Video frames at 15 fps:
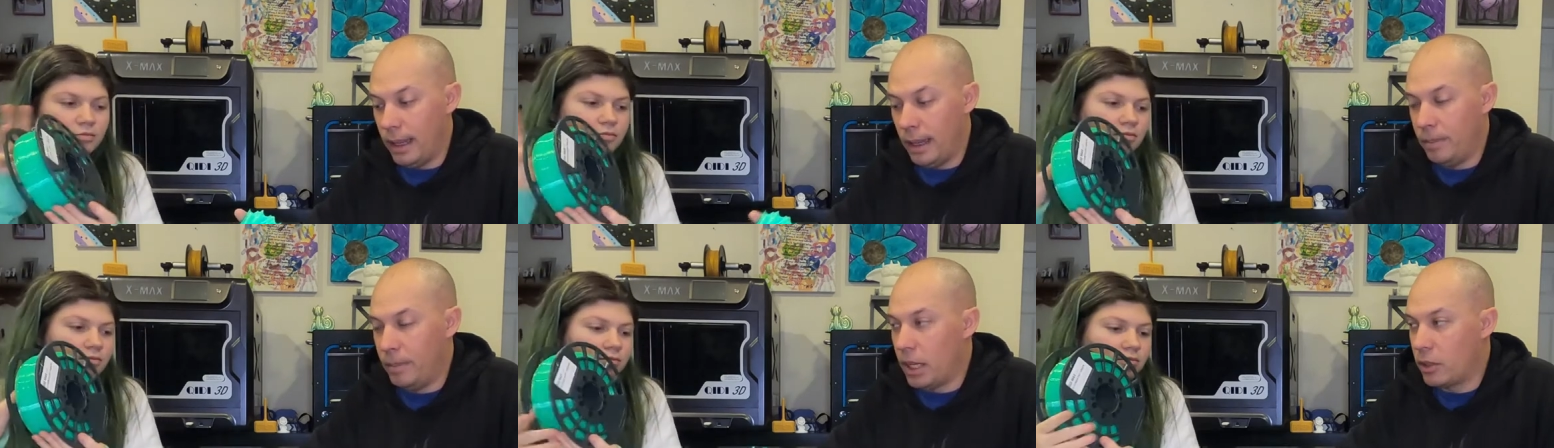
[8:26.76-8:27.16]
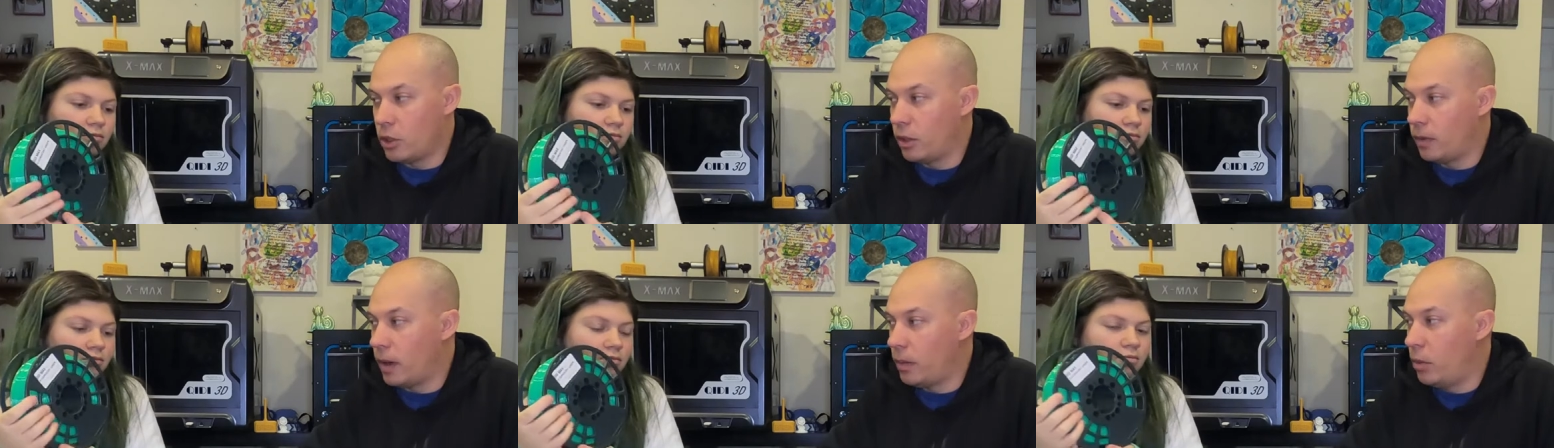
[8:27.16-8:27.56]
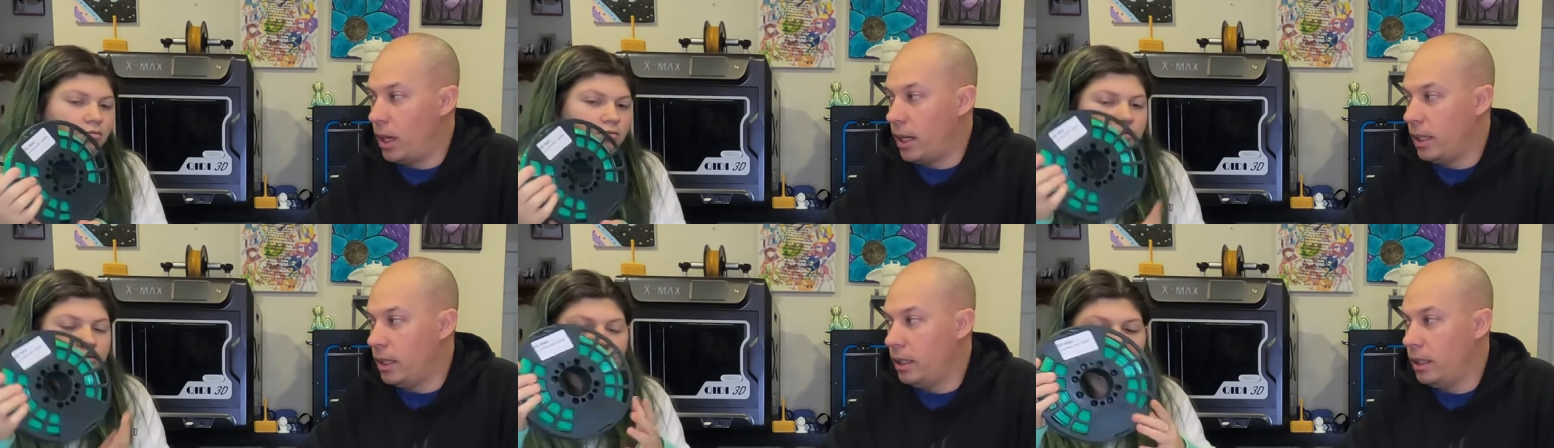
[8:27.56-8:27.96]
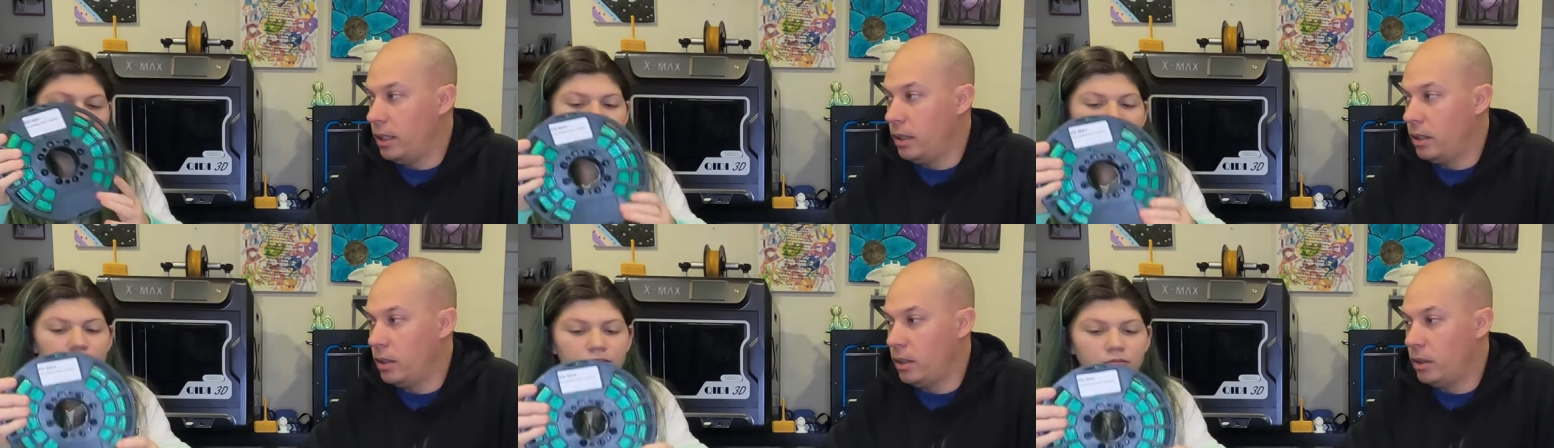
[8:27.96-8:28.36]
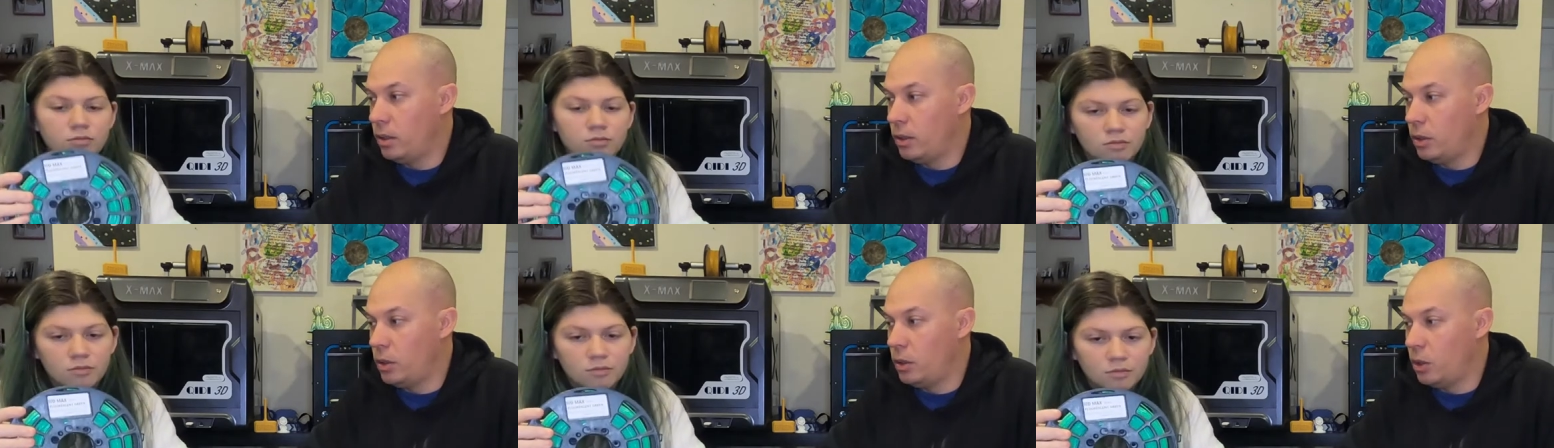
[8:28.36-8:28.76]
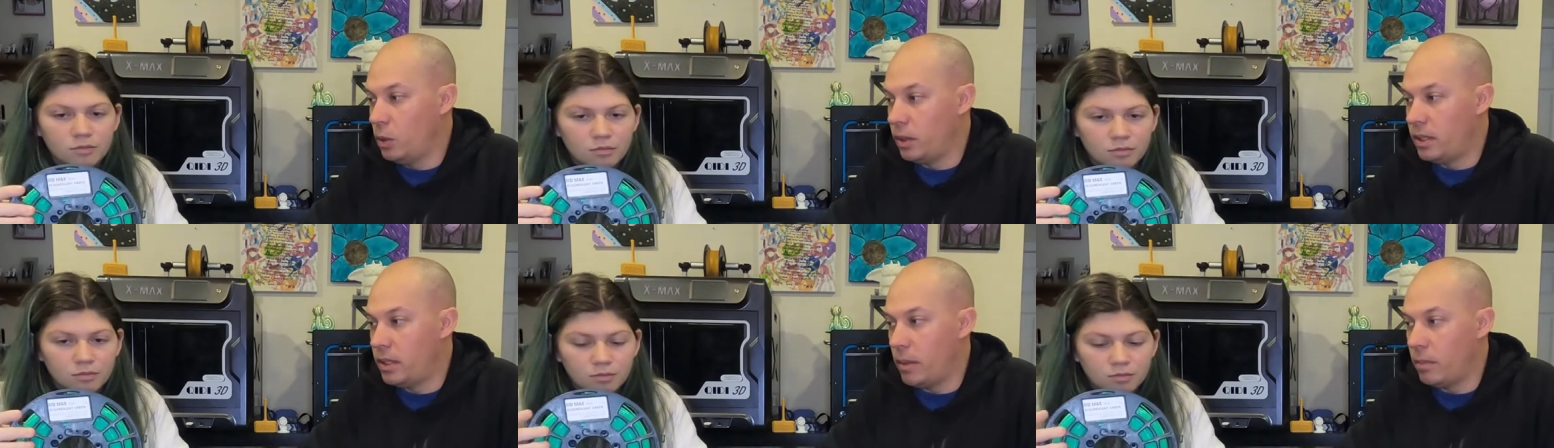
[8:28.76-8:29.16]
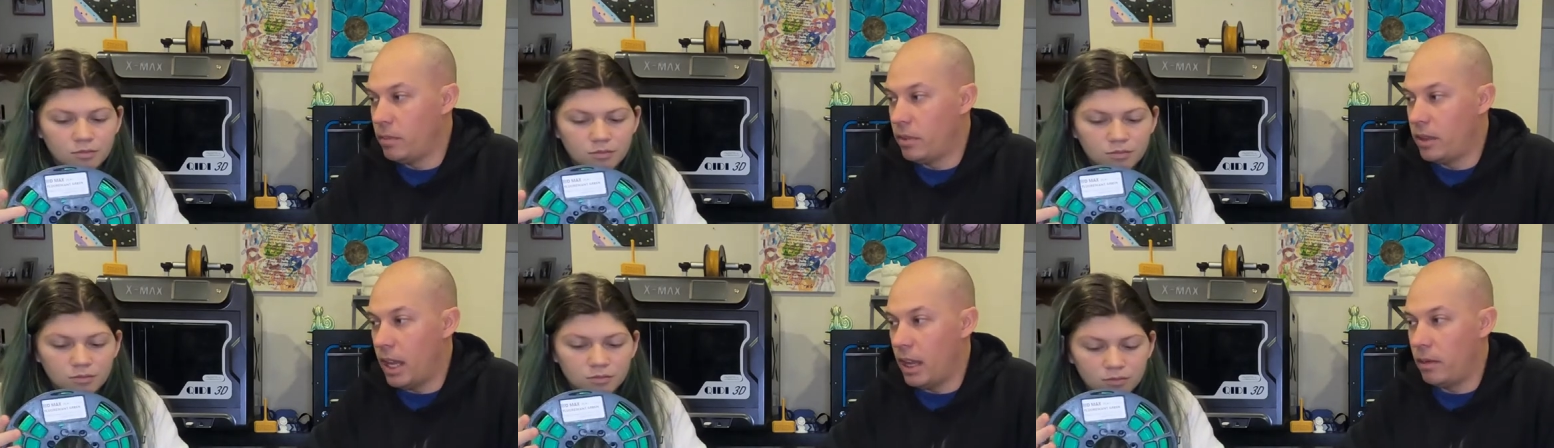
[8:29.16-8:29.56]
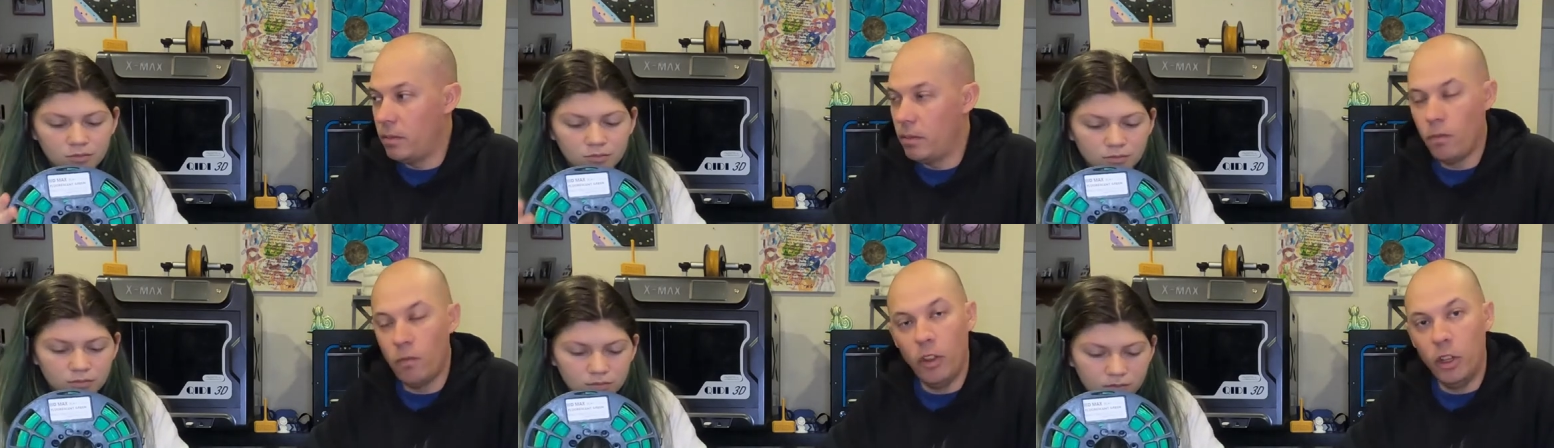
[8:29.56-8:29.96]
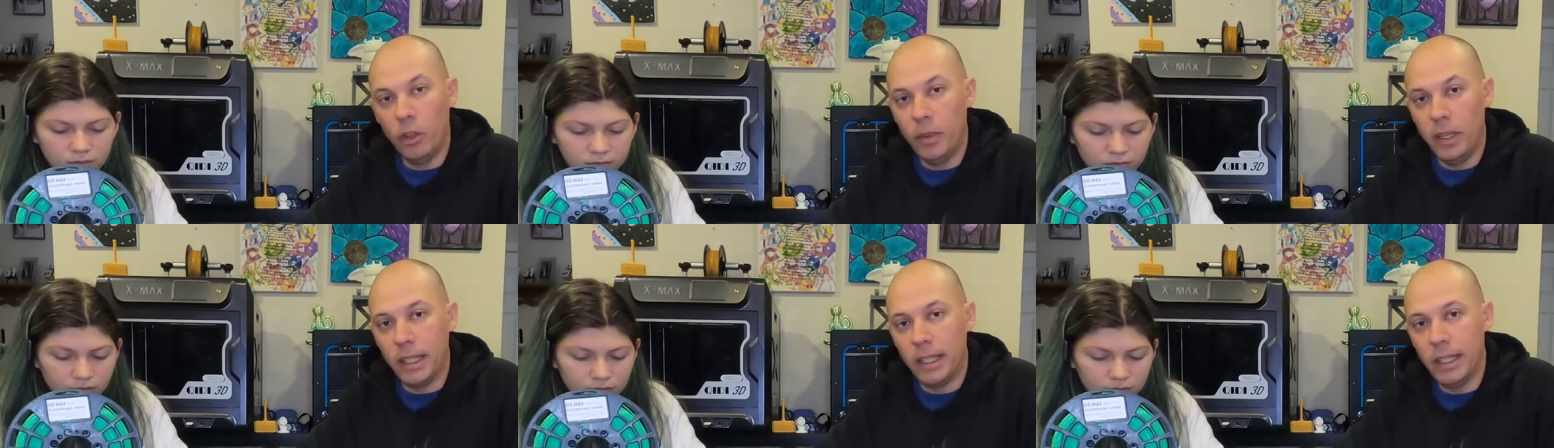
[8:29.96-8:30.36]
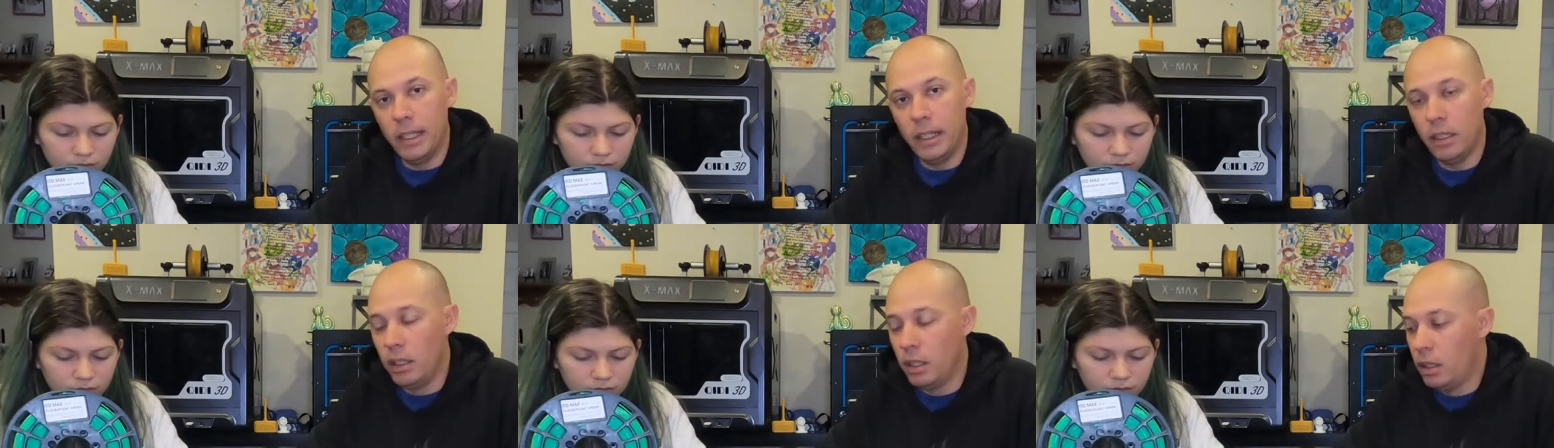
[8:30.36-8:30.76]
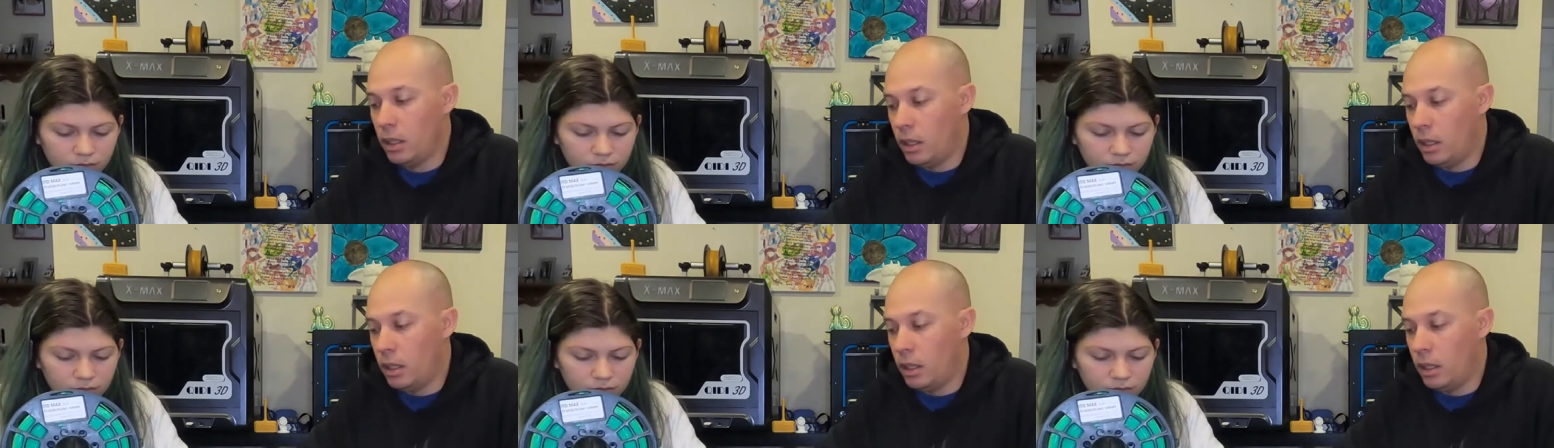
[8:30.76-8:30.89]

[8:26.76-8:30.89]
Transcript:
Speaker 1: not sure if I'm ready to attempt that filament again,